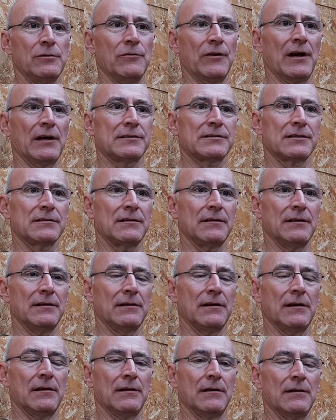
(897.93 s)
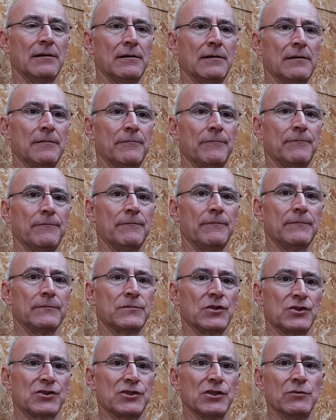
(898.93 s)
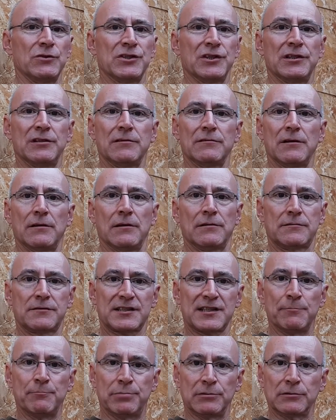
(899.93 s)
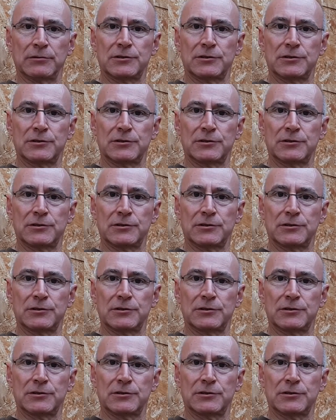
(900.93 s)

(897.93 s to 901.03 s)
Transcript: that, just using a simple